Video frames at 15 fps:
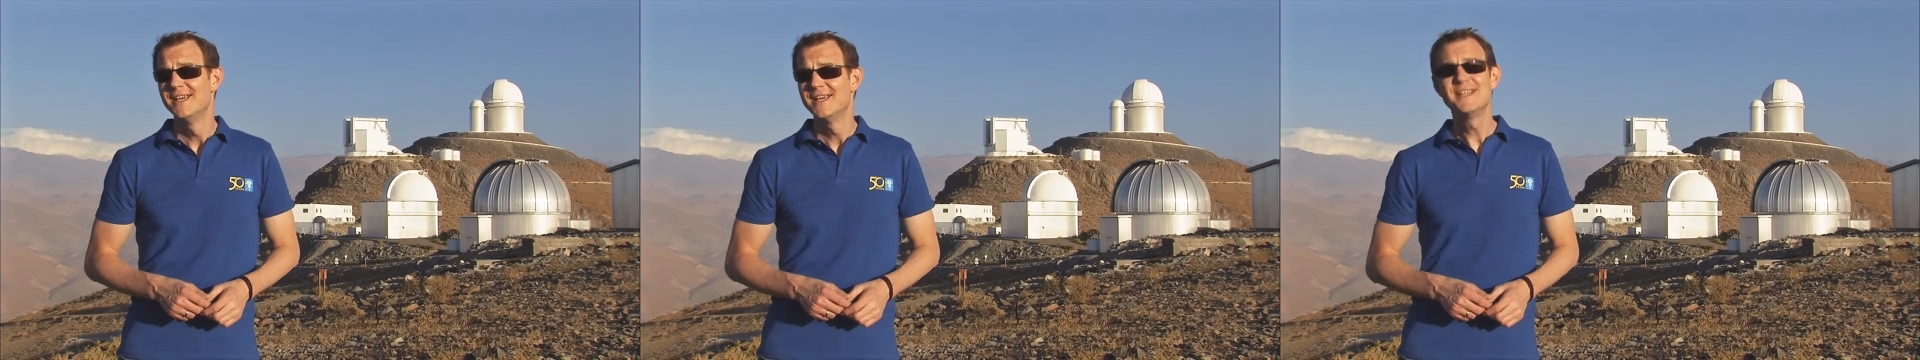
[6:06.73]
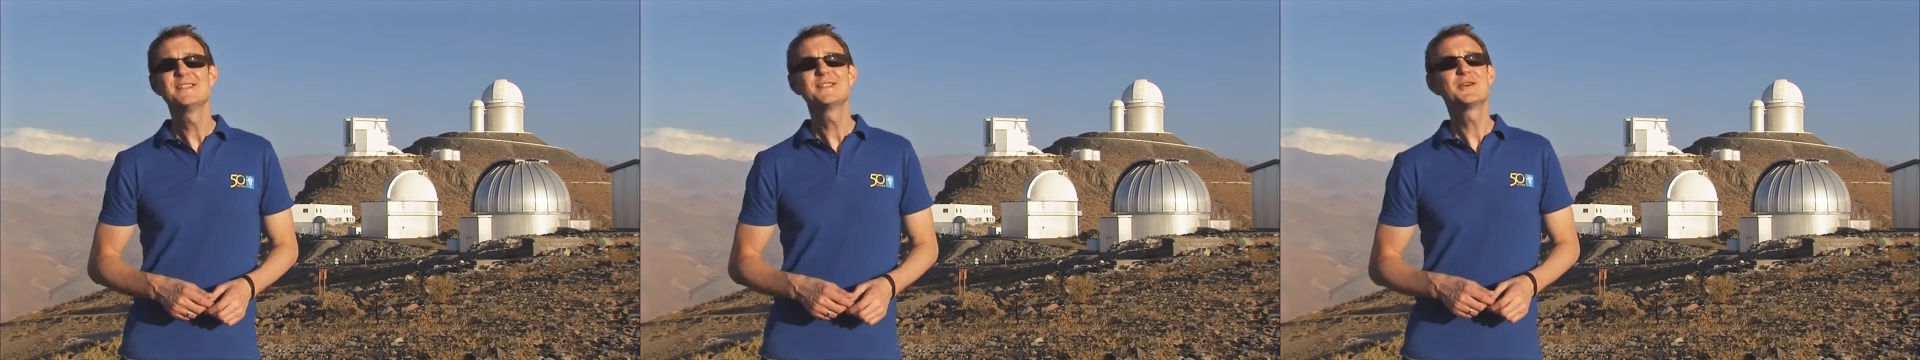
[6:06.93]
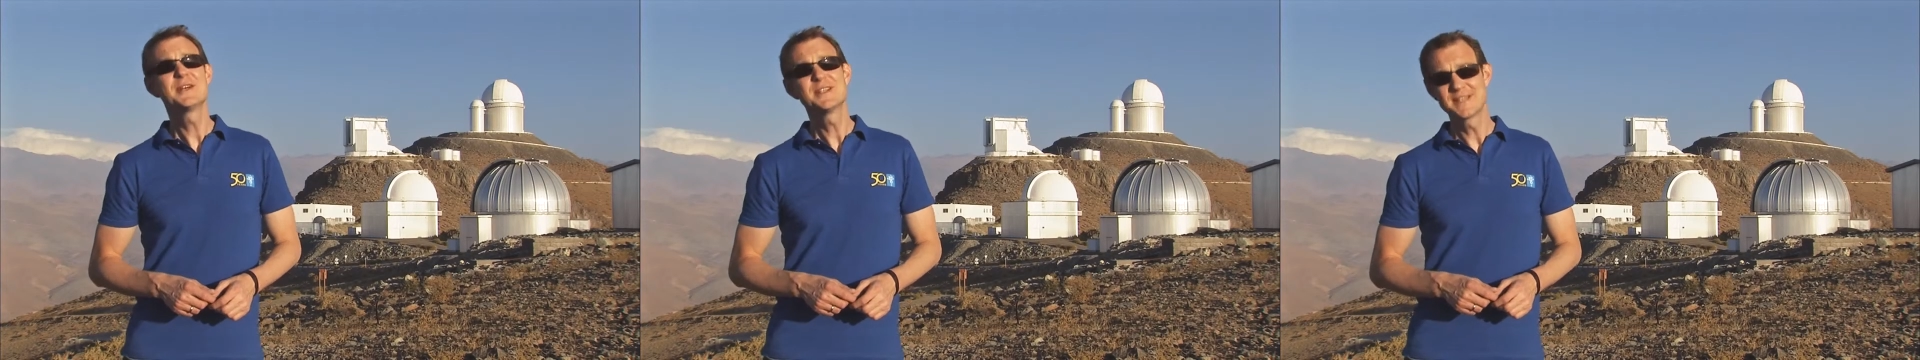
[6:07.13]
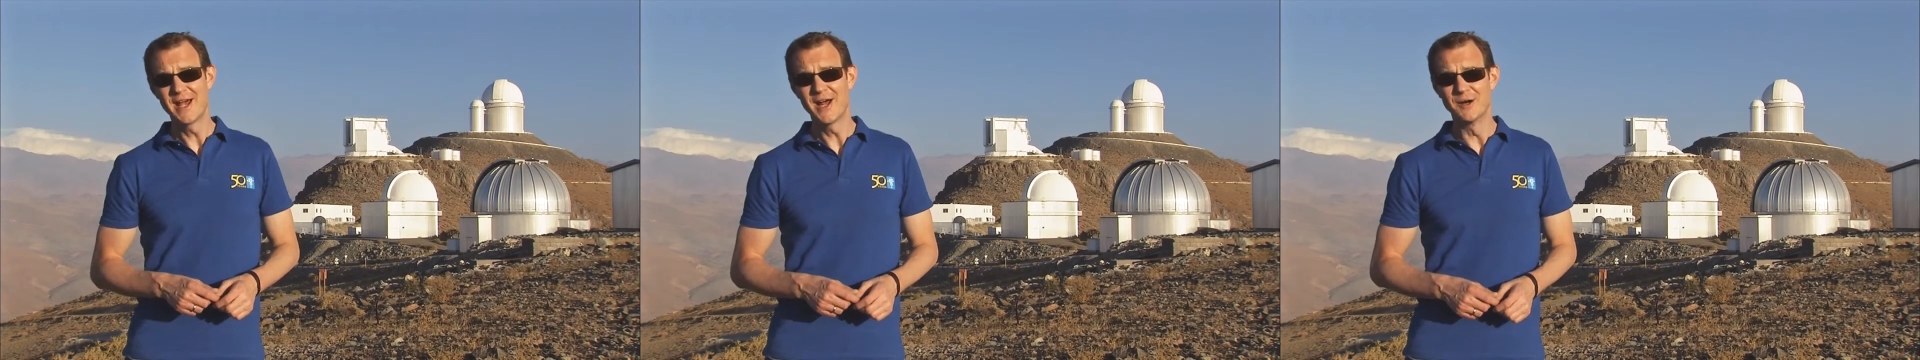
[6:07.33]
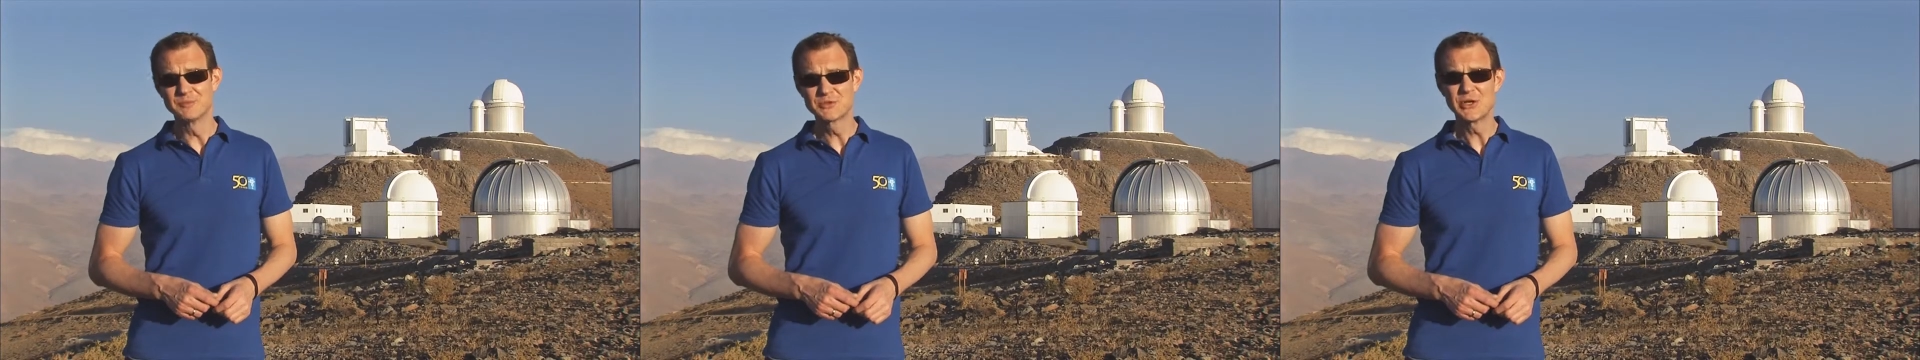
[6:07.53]
ESO has
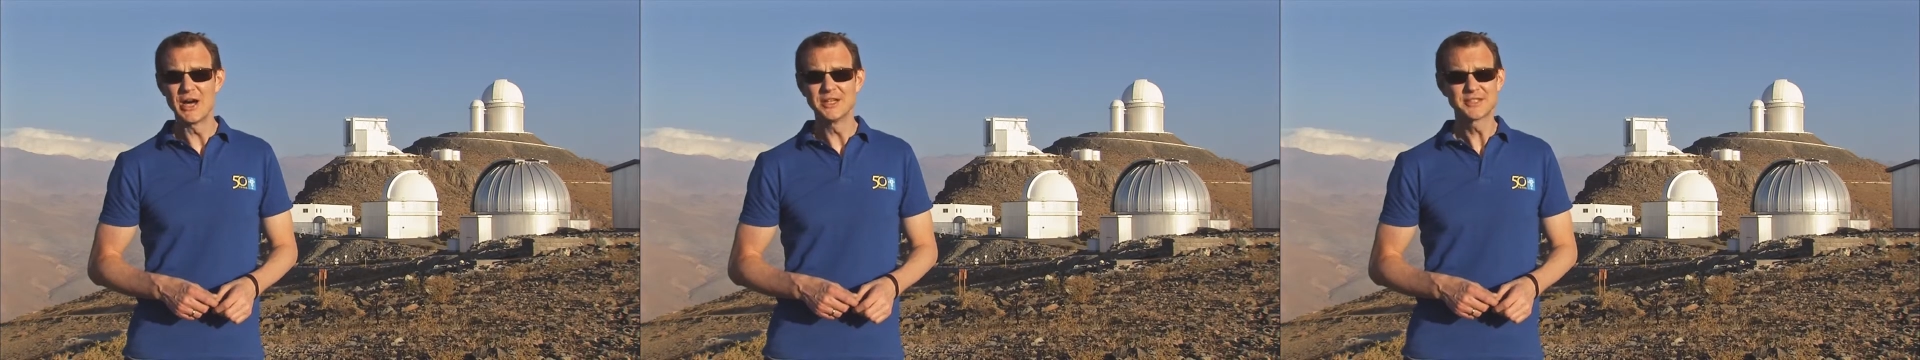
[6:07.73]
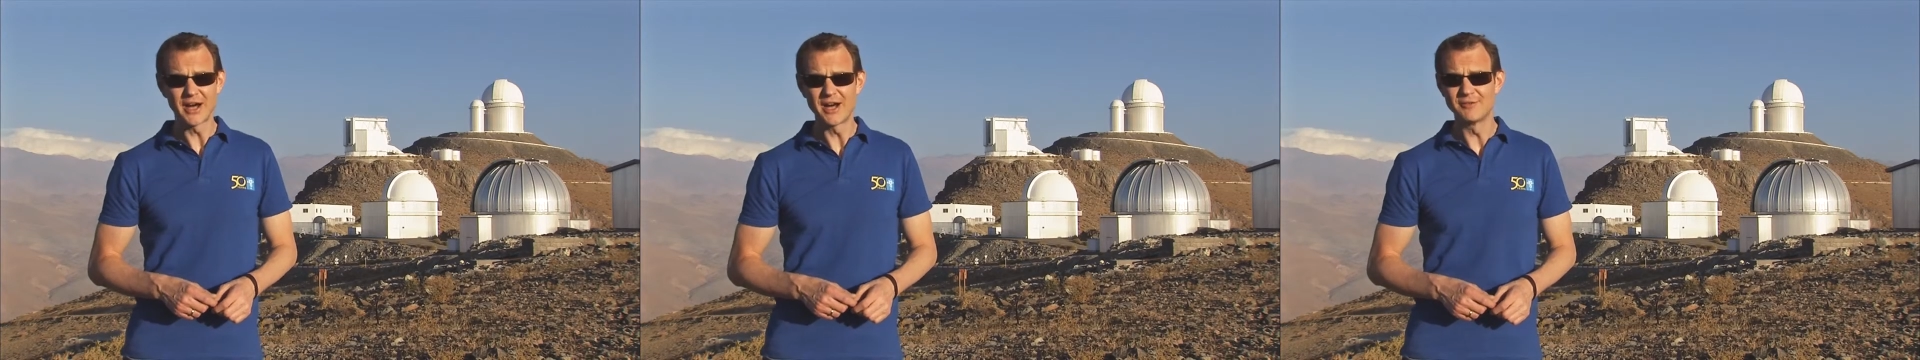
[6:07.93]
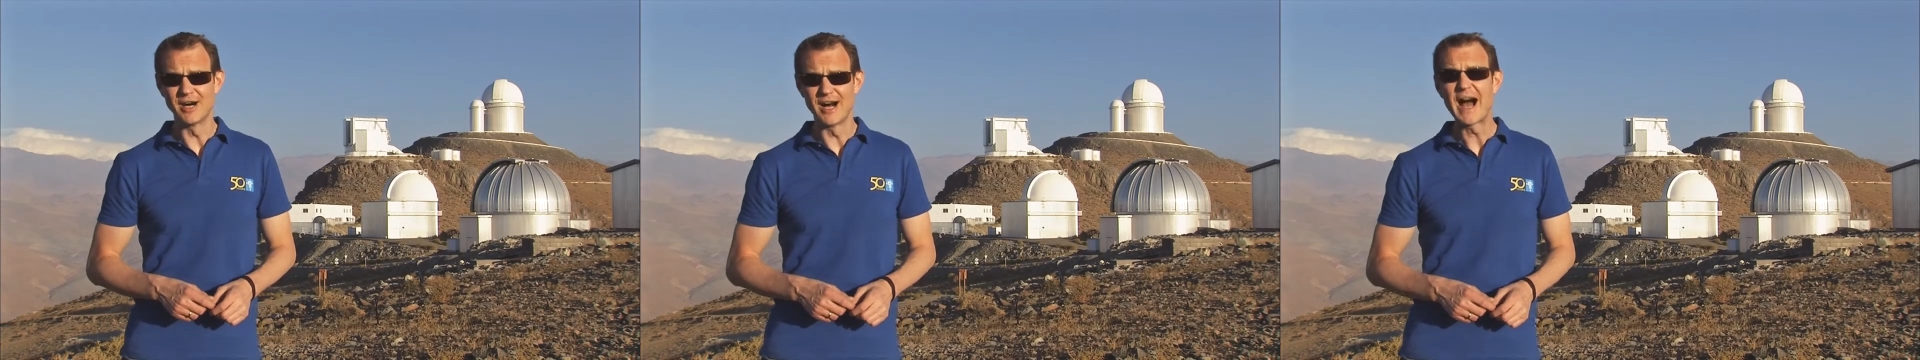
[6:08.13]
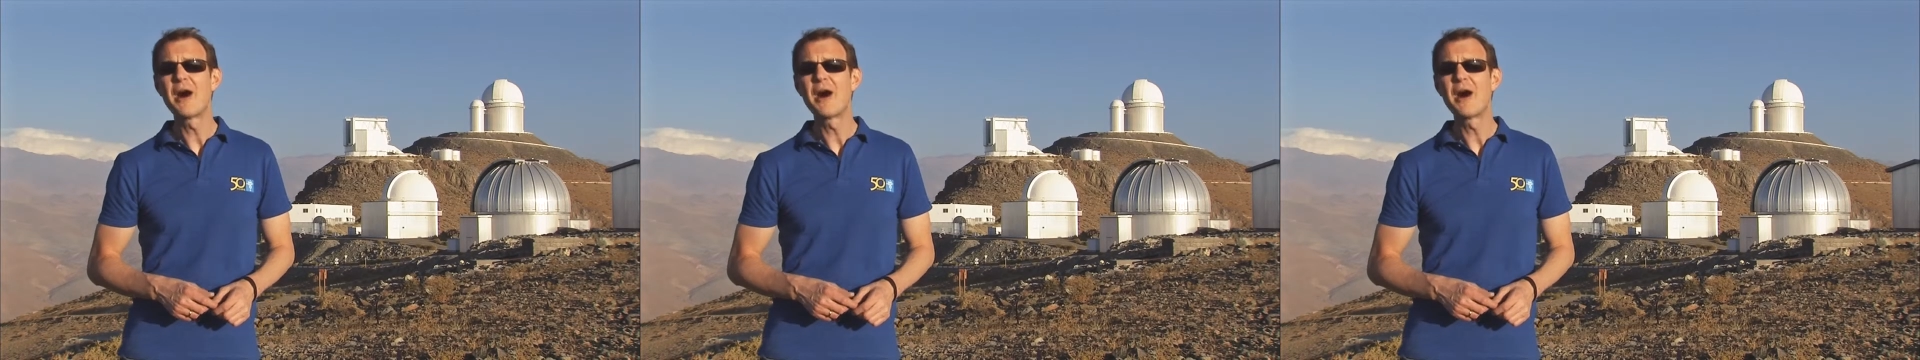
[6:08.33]
helped to uncover